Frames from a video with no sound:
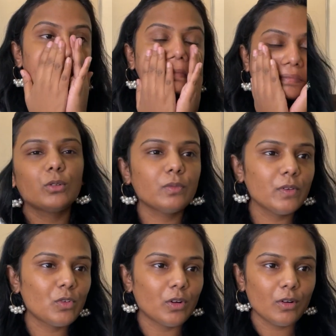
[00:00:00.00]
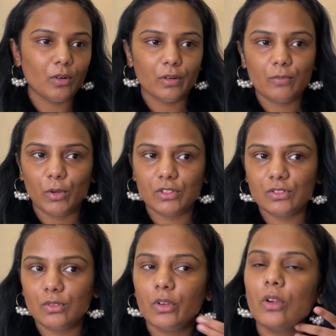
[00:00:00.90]
Although we've got a lot of
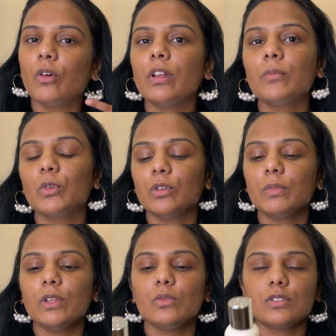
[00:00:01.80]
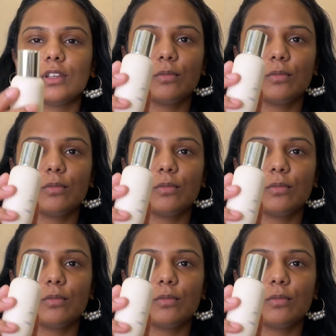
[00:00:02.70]
moisture going on, I'm going to be using a